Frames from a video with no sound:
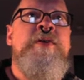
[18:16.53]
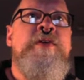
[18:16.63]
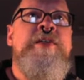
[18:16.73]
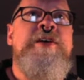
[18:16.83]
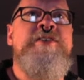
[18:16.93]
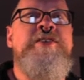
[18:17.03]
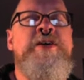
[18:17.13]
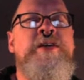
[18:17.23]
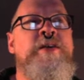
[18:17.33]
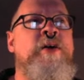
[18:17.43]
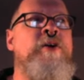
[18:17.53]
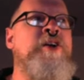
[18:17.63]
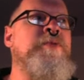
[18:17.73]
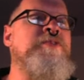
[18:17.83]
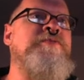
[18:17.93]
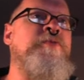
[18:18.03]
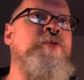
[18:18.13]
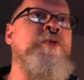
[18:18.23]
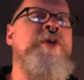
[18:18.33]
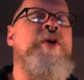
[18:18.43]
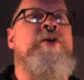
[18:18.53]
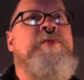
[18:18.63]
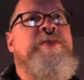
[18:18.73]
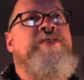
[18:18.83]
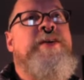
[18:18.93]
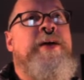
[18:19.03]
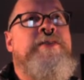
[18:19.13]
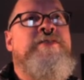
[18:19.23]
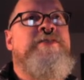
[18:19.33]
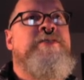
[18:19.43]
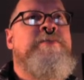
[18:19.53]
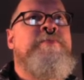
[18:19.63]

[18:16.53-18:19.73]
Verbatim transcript: Let's see the arguments for and arguments against.